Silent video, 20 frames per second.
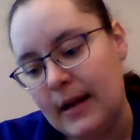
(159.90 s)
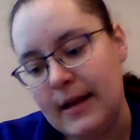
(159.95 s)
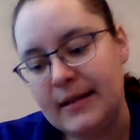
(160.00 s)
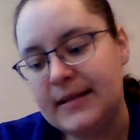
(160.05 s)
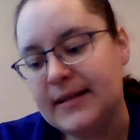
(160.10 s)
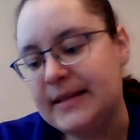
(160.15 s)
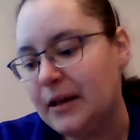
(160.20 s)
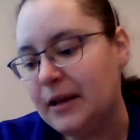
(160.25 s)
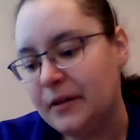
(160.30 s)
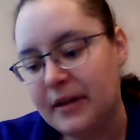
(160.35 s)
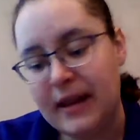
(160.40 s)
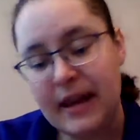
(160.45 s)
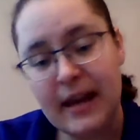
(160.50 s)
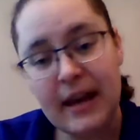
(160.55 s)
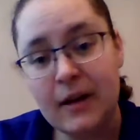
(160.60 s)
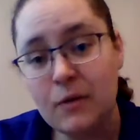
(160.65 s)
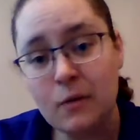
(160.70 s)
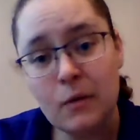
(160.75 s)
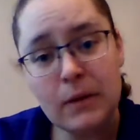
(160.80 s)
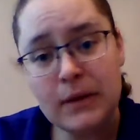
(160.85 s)
Still, the
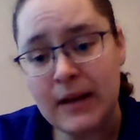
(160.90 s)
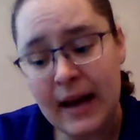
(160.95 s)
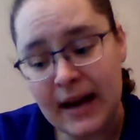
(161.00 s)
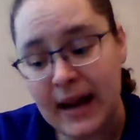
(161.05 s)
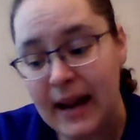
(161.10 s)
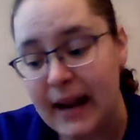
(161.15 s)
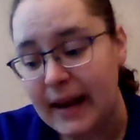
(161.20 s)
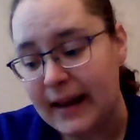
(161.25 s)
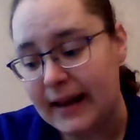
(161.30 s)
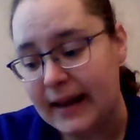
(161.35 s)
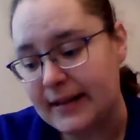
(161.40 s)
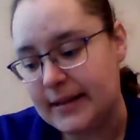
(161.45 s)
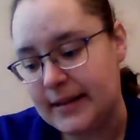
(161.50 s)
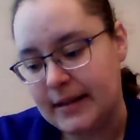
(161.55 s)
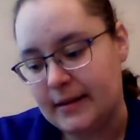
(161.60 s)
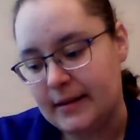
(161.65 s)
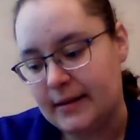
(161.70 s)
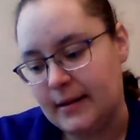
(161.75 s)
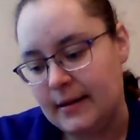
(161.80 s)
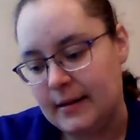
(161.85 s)
kitten would not eat it.
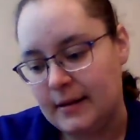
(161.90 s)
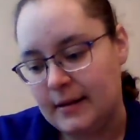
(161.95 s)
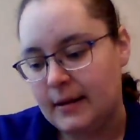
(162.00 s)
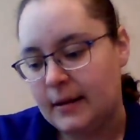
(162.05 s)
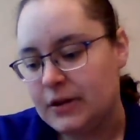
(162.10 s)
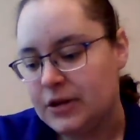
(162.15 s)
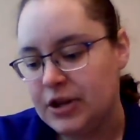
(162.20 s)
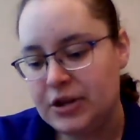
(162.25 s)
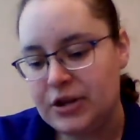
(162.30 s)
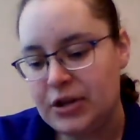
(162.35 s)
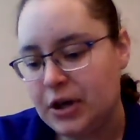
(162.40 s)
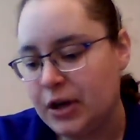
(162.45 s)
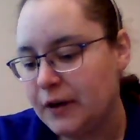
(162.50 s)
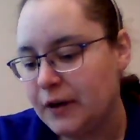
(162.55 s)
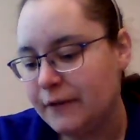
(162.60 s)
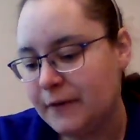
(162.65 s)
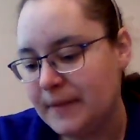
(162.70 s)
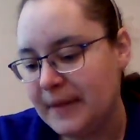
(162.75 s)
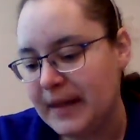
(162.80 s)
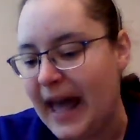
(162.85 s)
She
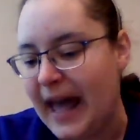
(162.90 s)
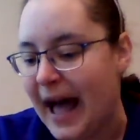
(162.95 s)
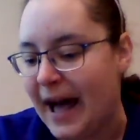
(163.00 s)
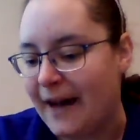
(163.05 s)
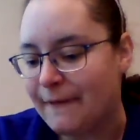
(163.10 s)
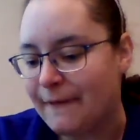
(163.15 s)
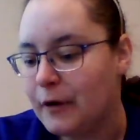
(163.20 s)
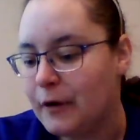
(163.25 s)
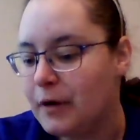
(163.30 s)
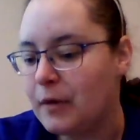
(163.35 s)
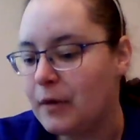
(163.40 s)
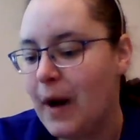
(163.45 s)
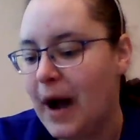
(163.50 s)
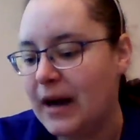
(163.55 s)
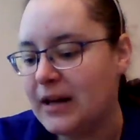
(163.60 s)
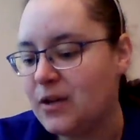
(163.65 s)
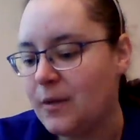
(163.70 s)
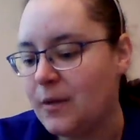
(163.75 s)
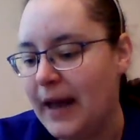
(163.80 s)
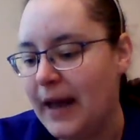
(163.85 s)
turned from the cat food and
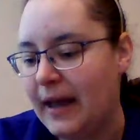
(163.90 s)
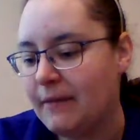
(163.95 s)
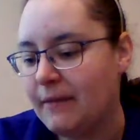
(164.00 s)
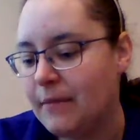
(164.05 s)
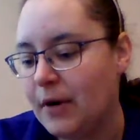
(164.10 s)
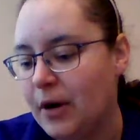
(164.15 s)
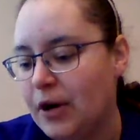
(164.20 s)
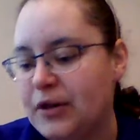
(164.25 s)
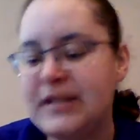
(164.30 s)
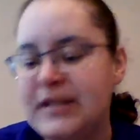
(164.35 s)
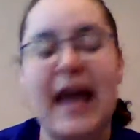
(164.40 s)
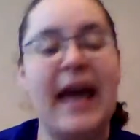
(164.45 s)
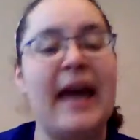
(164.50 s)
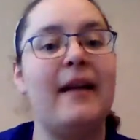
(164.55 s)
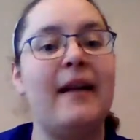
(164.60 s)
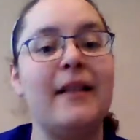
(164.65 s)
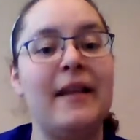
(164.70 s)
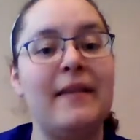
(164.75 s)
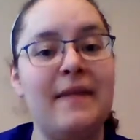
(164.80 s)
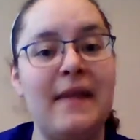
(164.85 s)
walked away, her
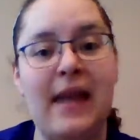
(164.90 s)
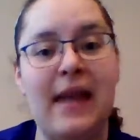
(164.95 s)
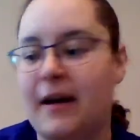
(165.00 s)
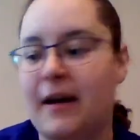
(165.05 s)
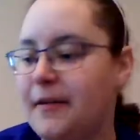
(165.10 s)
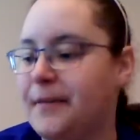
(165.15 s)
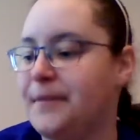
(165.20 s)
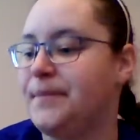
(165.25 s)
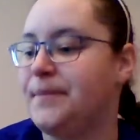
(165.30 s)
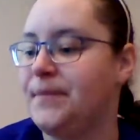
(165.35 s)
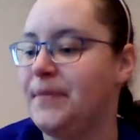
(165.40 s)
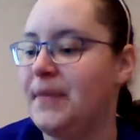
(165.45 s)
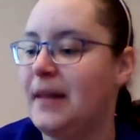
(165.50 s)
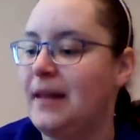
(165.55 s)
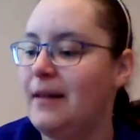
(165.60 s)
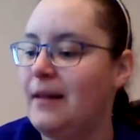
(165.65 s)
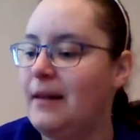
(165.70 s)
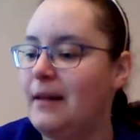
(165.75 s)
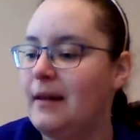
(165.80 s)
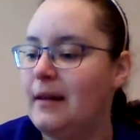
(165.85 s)
tail in the air.
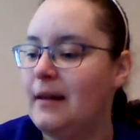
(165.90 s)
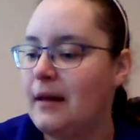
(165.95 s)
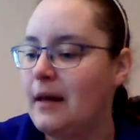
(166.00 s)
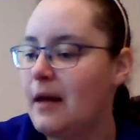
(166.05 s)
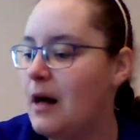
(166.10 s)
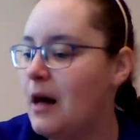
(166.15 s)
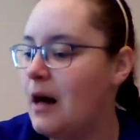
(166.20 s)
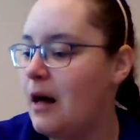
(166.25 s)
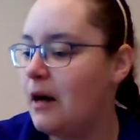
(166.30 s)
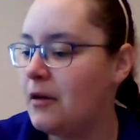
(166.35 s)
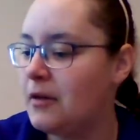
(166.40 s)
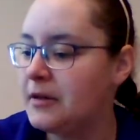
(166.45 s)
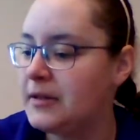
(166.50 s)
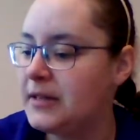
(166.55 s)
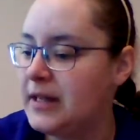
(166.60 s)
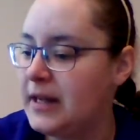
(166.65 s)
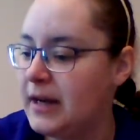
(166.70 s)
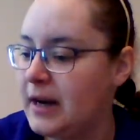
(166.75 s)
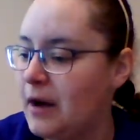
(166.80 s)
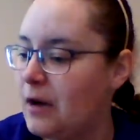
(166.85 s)
Uncle
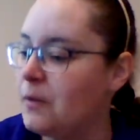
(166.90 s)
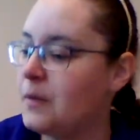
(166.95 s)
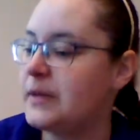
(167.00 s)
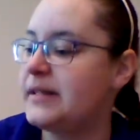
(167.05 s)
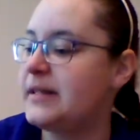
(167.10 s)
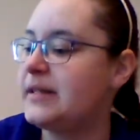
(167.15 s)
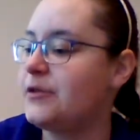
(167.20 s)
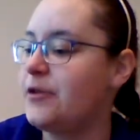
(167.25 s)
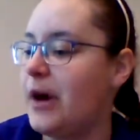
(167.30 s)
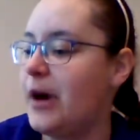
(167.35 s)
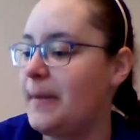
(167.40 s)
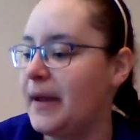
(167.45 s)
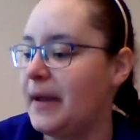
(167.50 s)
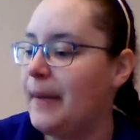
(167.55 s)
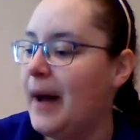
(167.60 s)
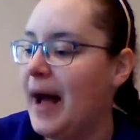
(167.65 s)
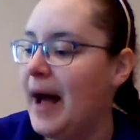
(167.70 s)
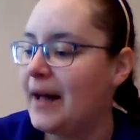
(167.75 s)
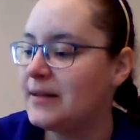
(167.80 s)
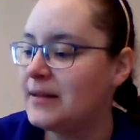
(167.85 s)
Dino was scrubbing
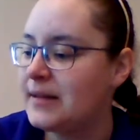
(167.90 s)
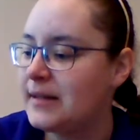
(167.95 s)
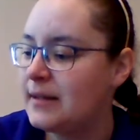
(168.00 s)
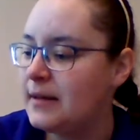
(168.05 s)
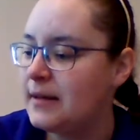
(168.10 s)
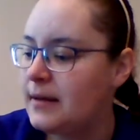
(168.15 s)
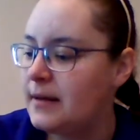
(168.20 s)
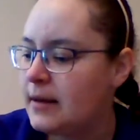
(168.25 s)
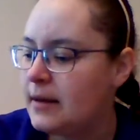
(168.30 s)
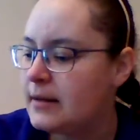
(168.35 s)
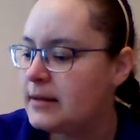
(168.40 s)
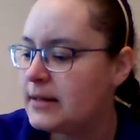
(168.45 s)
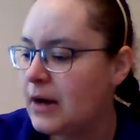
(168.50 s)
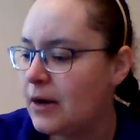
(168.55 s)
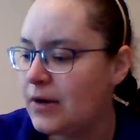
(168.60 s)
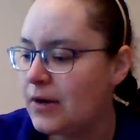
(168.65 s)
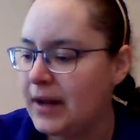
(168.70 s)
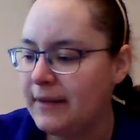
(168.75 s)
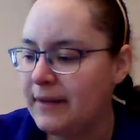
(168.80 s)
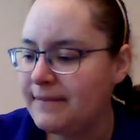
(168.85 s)
pots.
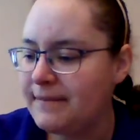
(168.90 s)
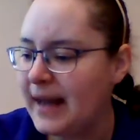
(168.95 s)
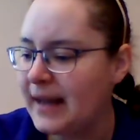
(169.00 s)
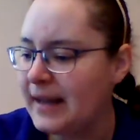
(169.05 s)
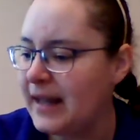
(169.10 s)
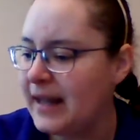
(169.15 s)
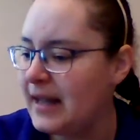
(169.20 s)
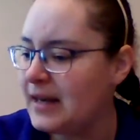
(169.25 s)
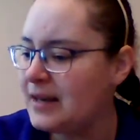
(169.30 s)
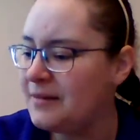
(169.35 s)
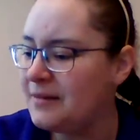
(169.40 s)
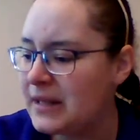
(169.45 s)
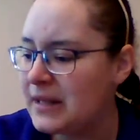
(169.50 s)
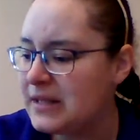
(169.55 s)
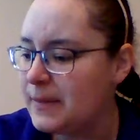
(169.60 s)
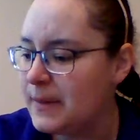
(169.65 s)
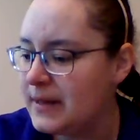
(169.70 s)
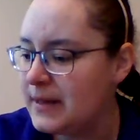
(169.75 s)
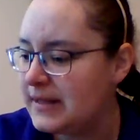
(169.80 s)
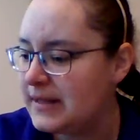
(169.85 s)
Tony, that kitten
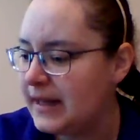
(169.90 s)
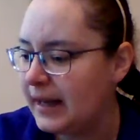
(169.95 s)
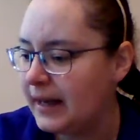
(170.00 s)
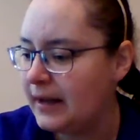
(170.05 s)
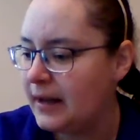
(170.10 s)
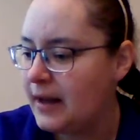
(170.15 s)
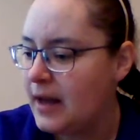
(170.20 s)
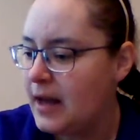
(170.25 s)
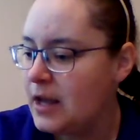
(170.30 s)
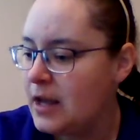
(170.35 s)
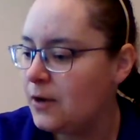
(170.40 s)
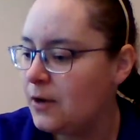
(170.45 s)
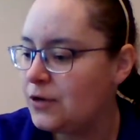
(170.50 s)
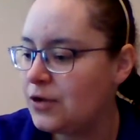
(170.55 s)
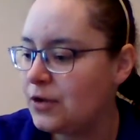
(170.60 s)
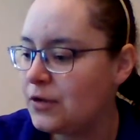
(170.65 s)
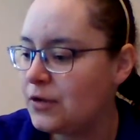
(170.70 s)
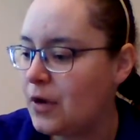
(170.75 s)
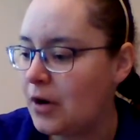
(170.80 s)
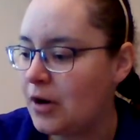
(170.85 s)
must be sick. You
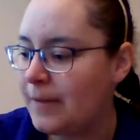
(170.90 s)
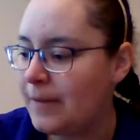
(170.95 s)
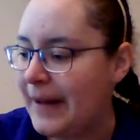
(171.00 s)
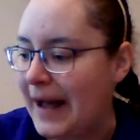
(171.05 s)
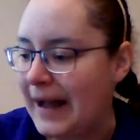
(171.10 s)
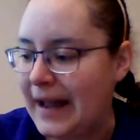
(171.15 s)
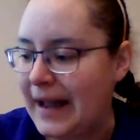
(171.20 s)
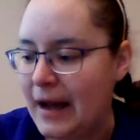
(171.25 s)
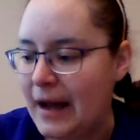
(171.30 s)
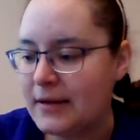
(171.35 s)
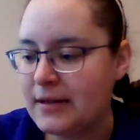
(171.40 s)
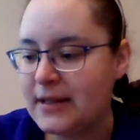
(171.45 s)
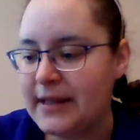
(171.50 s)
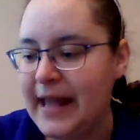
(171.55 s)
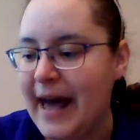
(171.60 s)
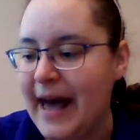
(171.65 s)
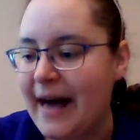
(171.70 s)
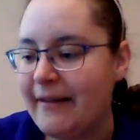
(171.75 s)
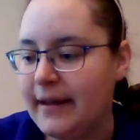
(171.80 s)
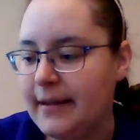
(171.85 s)
should throw her back out into
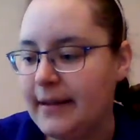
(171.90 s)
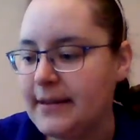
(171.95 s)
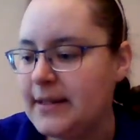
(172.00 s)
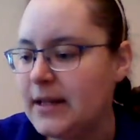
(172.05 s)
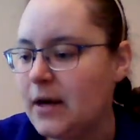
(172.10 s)
the alley.